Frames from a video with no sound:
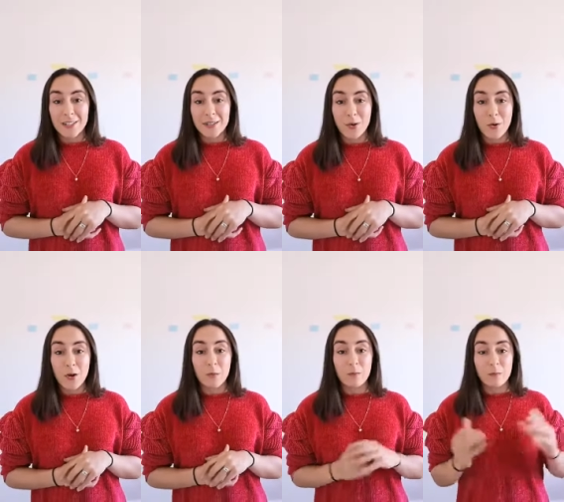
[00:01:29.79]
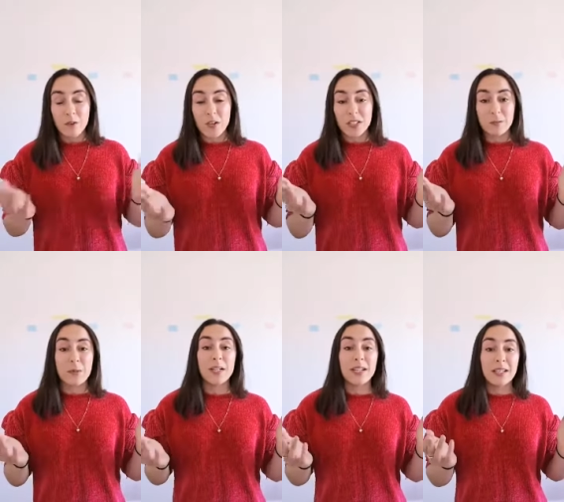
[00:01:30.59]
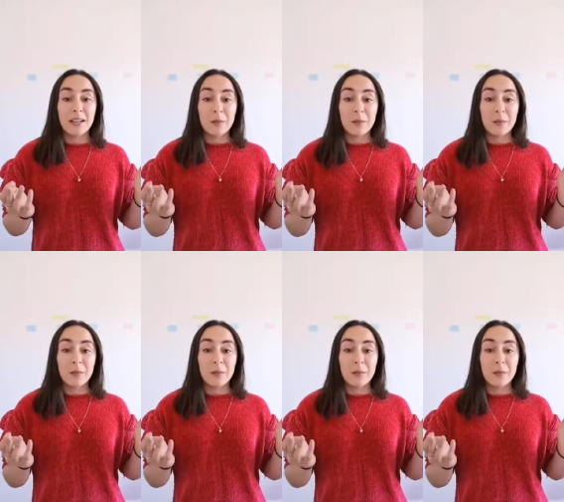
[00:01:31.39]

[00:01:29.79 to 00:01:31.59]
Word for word: So I'll first be,